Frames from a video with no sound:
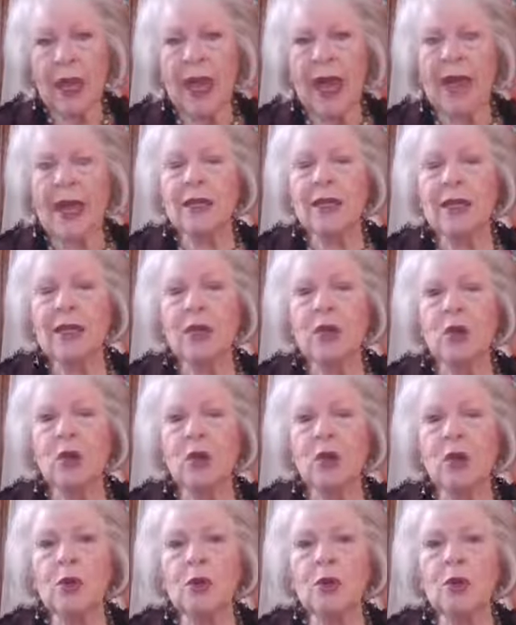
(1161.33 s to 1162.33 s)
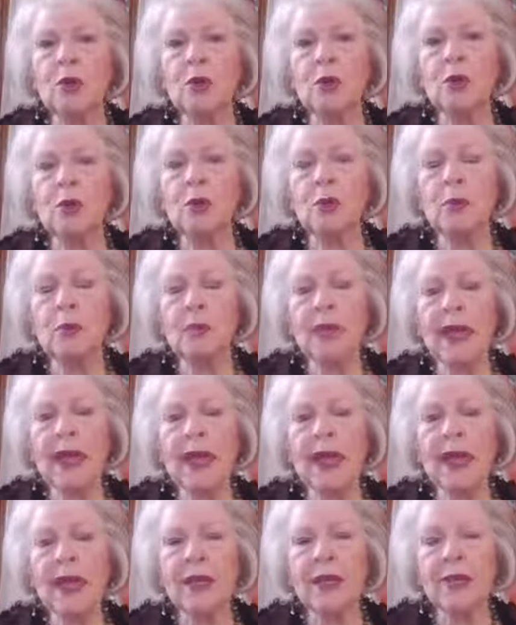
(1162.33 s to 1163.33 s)
And in order to
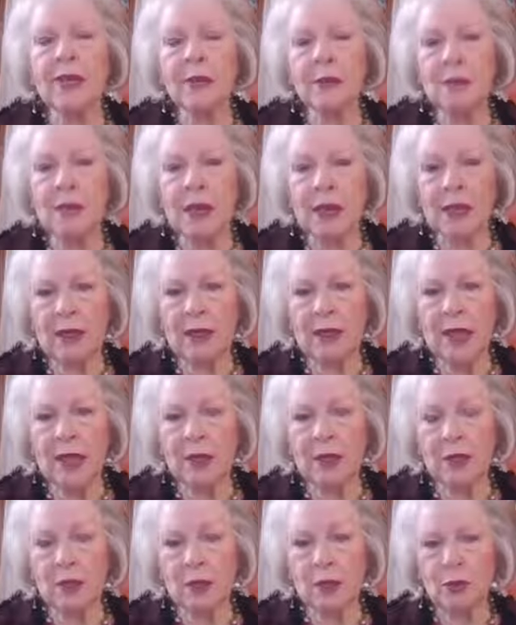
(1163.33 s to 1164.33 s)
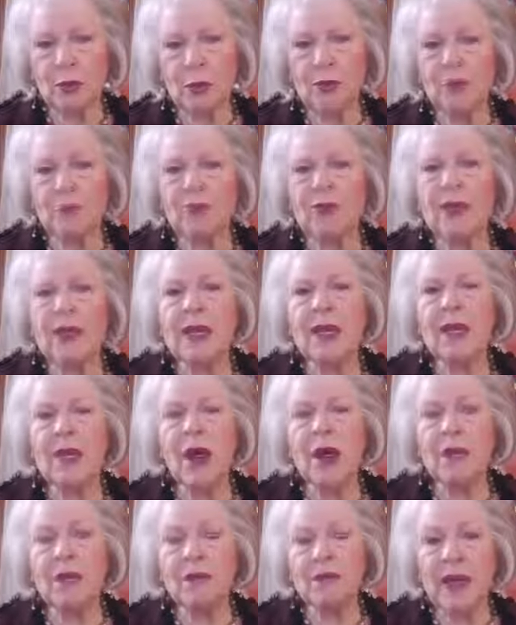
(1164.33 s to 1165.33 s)
make ends meet and to feed
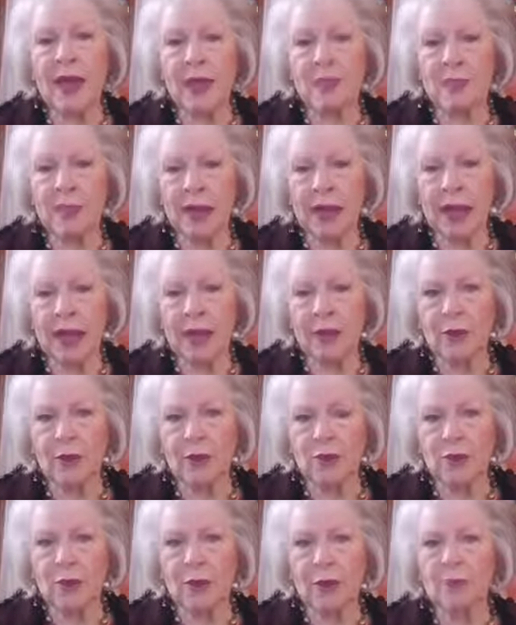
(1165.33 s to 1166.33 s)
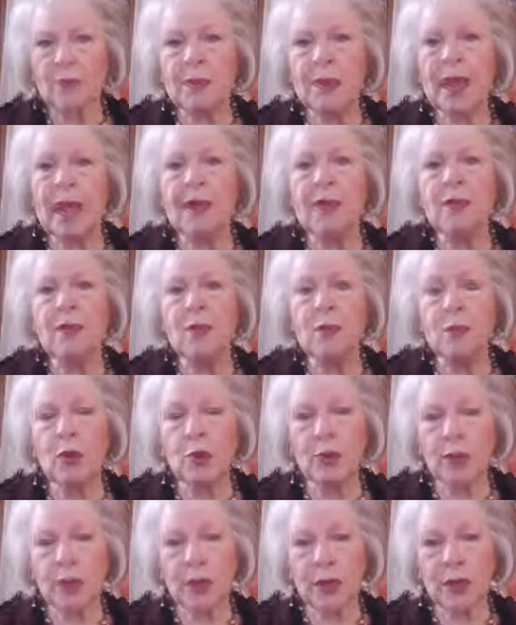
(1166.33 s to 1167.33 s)
our family and to pay the
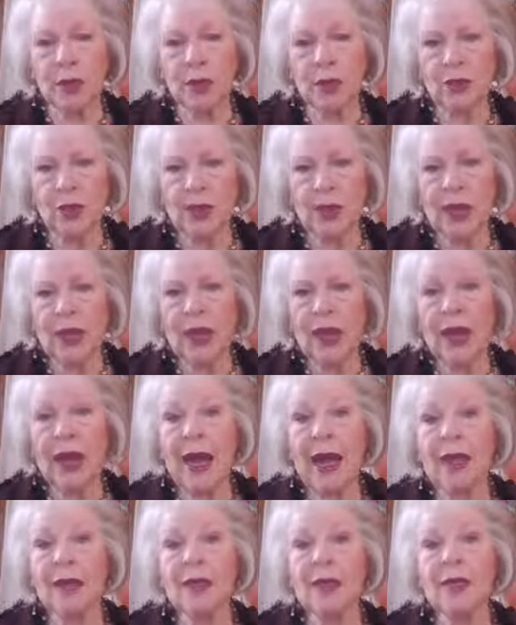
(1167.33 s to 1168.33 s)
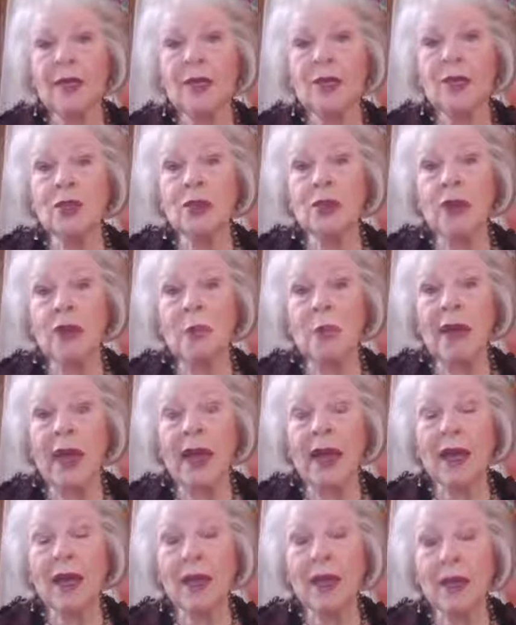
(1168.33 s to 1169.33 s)
mortgage, I needed to go
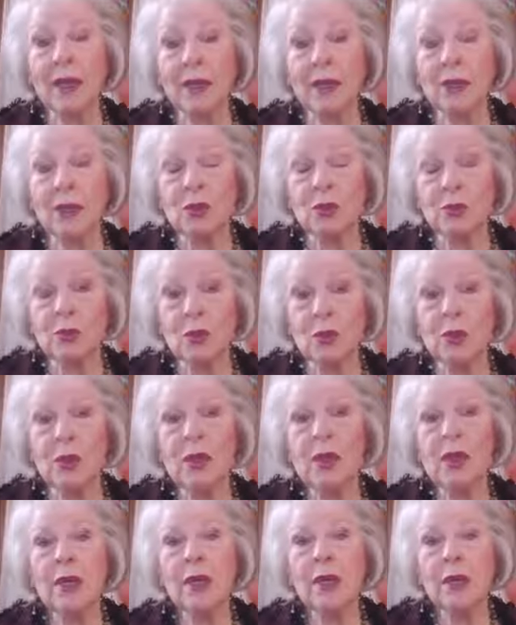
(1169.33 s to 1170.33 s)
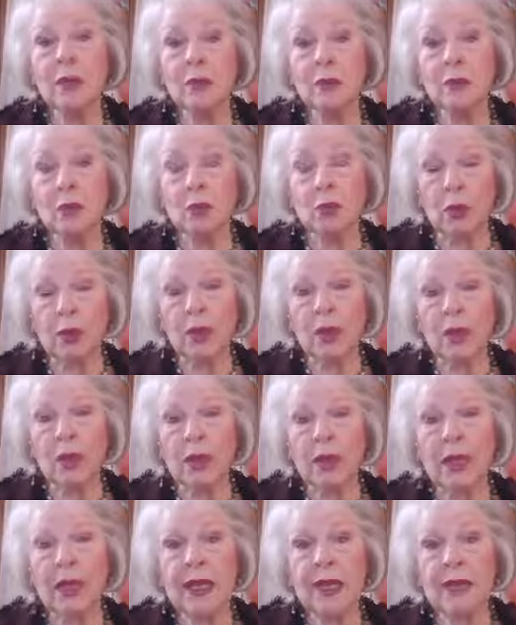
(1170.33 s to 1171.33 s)
back to work
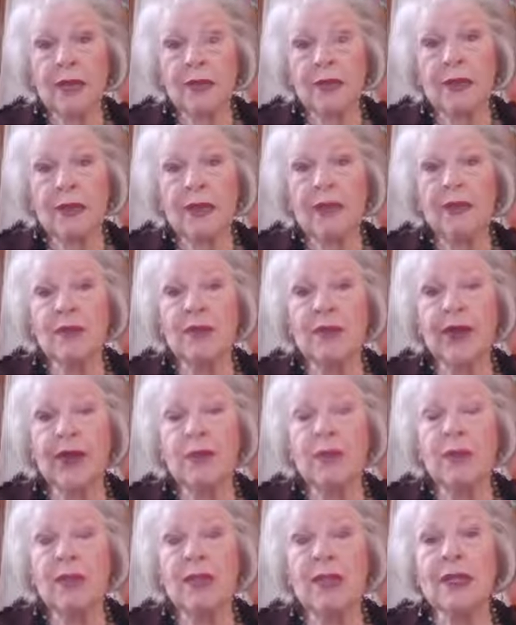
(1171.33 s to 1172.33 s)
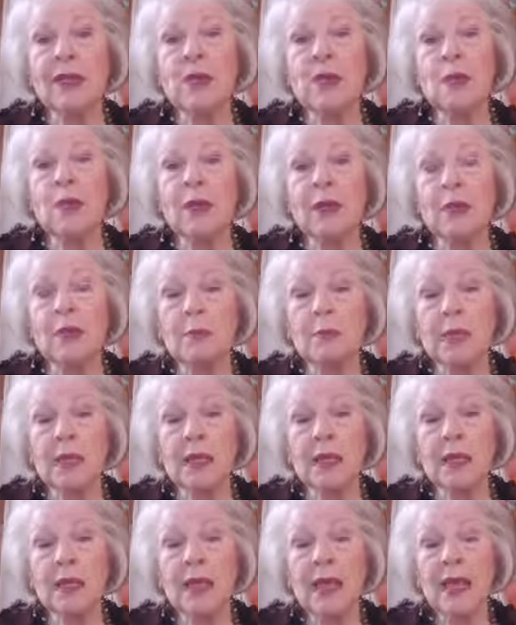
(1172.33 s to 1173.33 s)
in a field that I really didn't want to
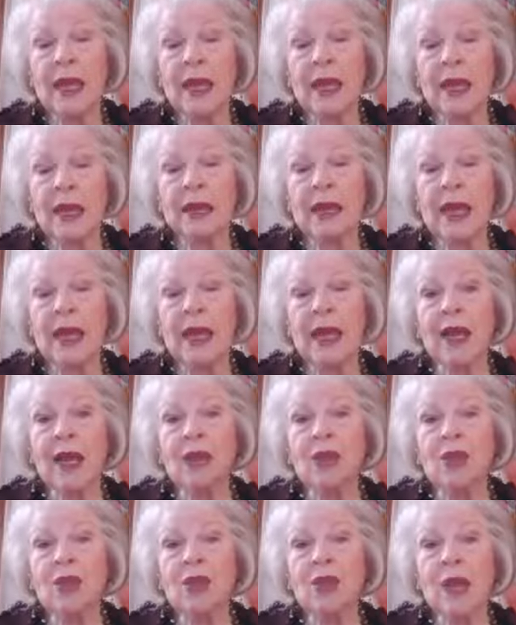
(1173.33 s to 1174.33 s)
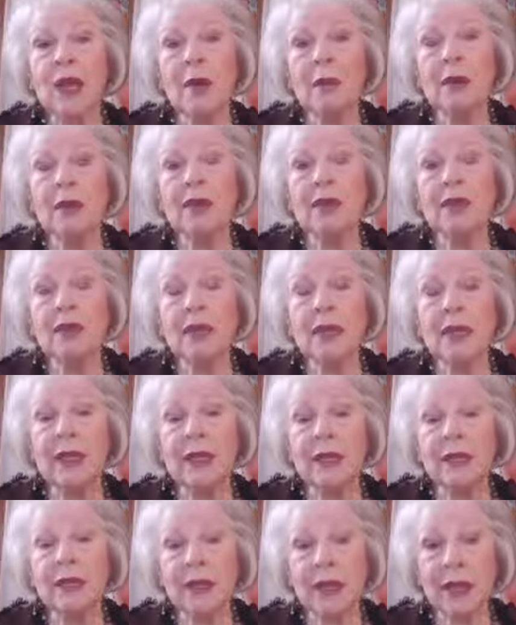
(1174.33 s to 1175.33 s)
be in, and I got a job as a
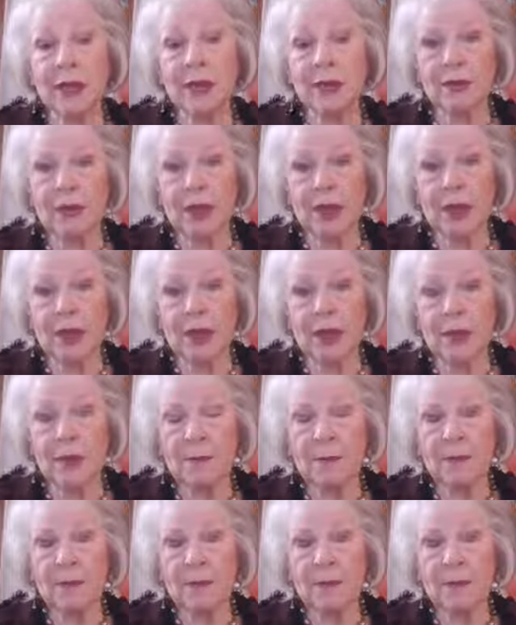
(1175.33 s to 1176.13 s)
legal secretary.